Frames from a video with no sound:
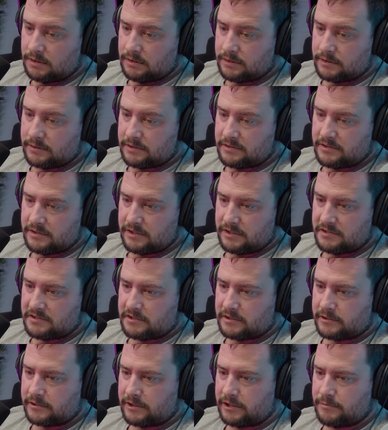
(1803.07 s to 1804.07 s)
There is an
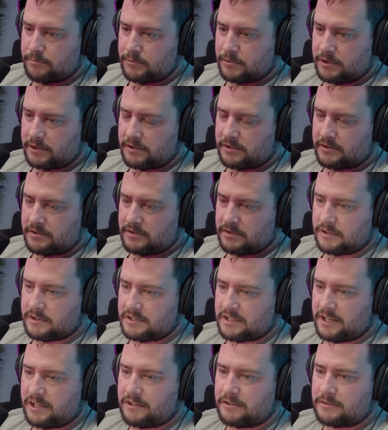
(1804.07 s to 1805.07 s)
Instagram where
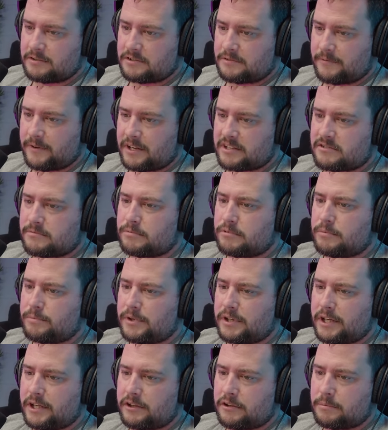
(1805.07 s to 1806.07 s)
the title is fashionable
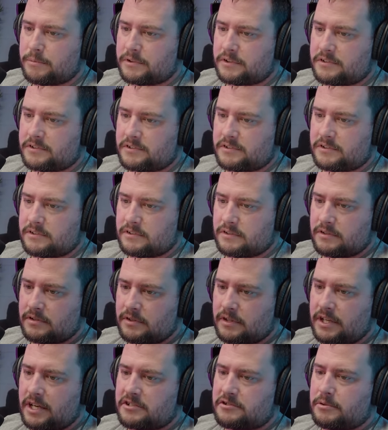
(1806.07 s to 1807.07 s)
meow, but it's
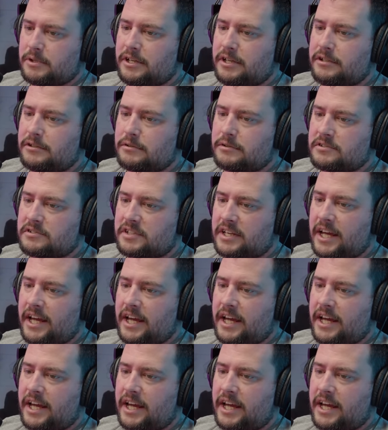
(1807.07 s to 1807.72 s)
the actual handle is